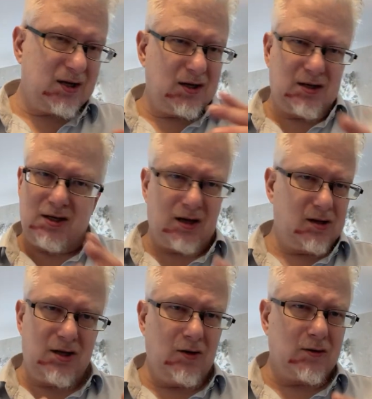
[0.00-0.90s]
Yeah,
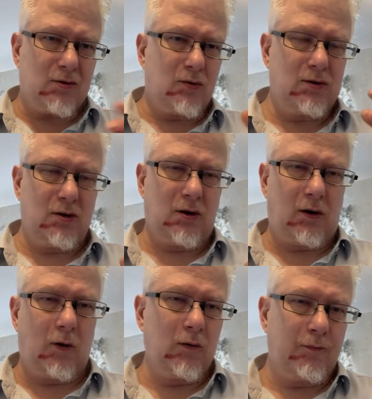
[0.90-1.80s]
not really
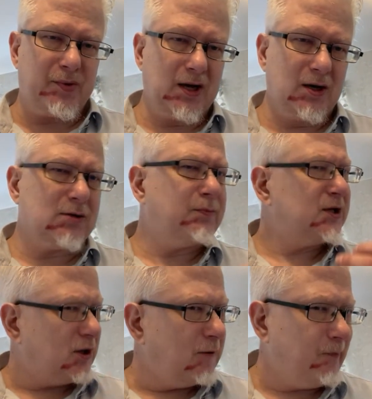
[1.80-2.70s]
whole peanuts,
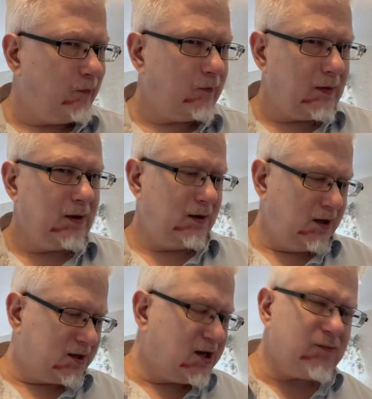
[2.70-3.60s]
but
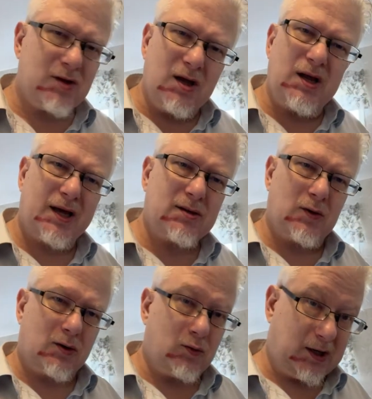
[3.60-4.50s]
it gives the
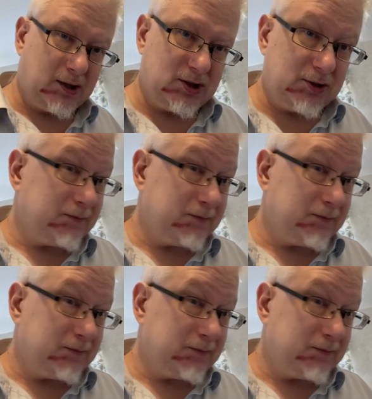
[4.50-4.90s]
extra crunch.